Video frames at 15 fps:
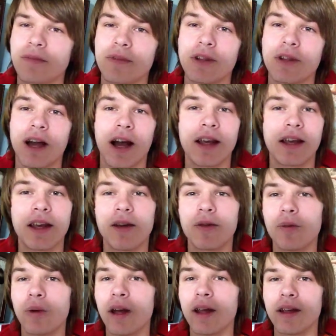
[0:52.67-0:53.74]
yeah, I can't
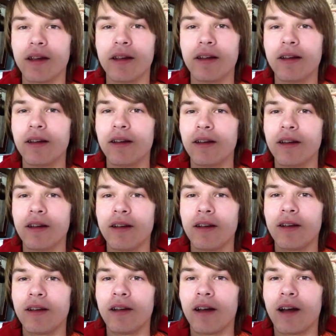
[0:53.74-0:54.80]
wait.
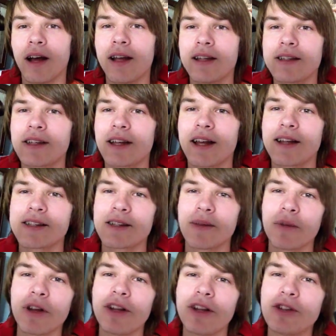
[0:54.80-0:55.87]
I guess it has
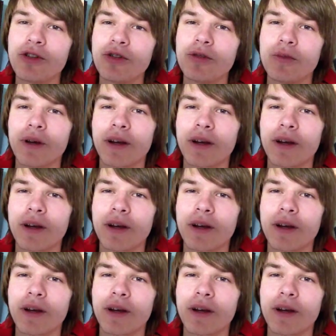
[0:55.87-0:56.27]
something to do